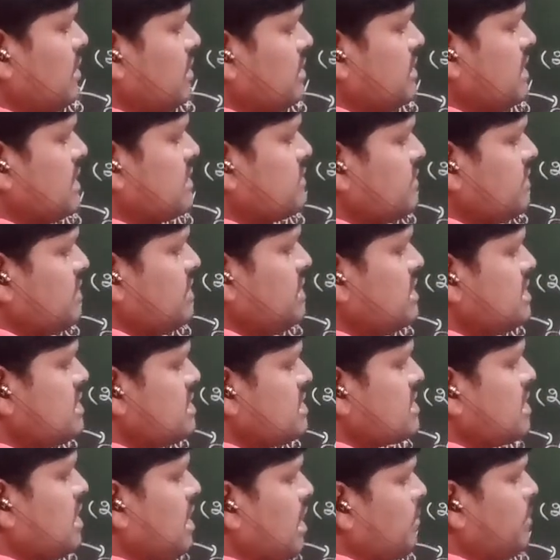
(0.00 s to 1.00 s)
That's why
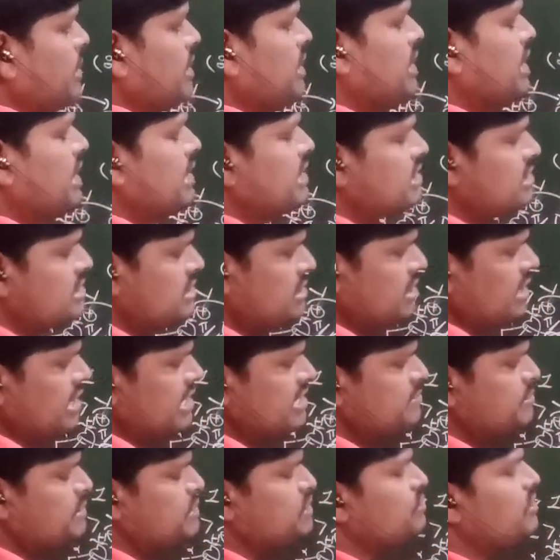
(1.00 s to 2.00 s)
this carbon get
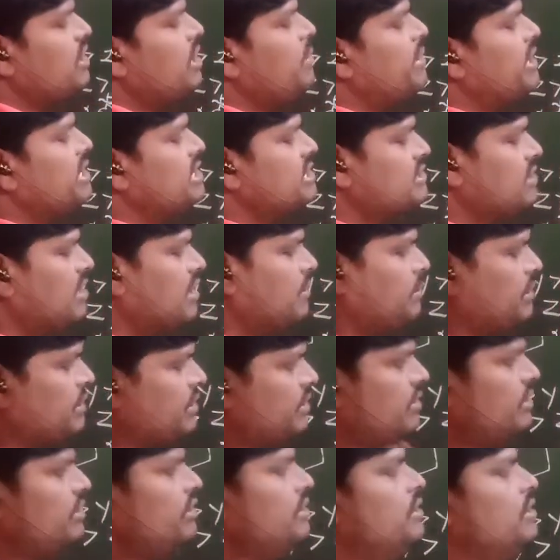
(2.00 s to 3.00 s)
sp2 hybridized
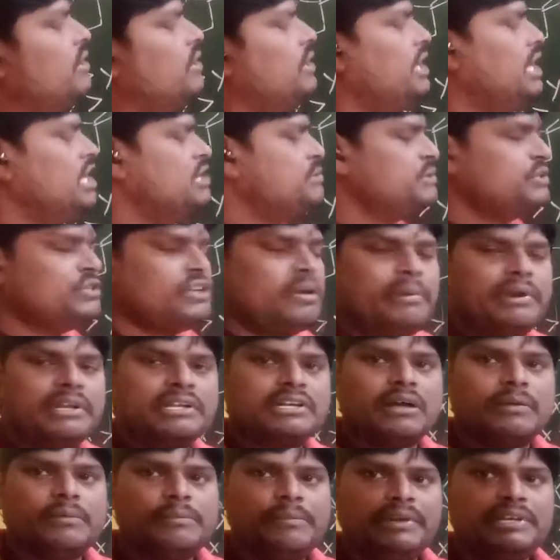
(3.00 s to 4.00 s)
carbon. sp2
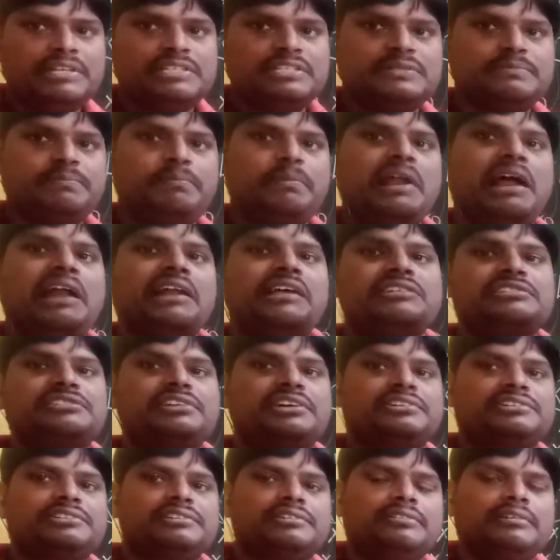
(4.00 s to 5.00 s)
hybridized carbon means planar
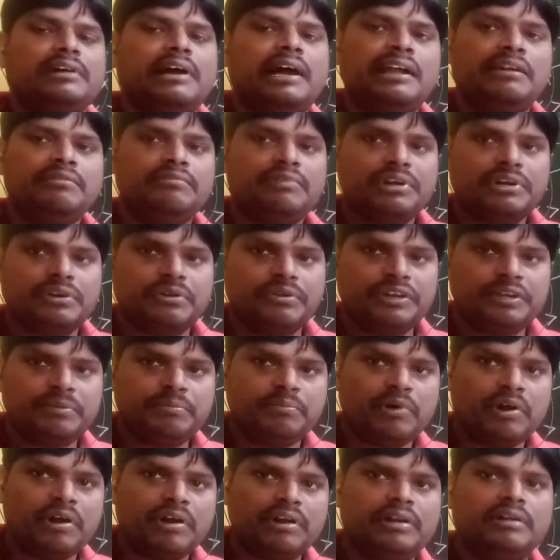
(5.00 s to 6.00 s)
structure and
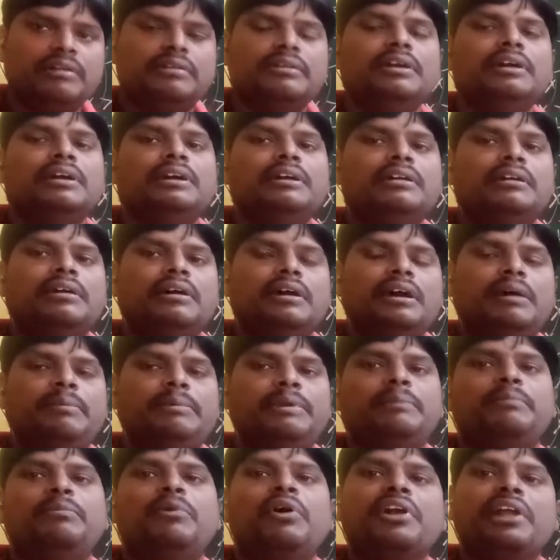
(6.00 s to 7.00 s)
120 bond
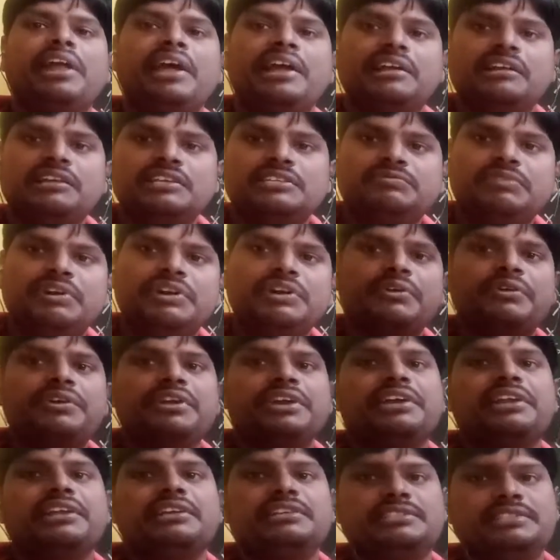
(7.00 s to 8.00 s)
bond angle is
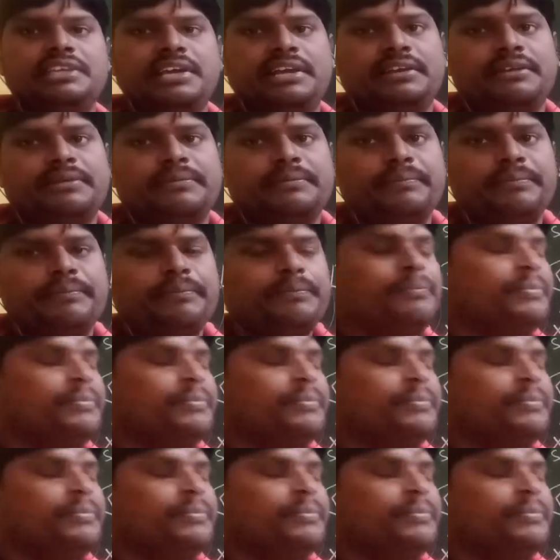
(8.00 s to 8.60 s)
120 degrees there.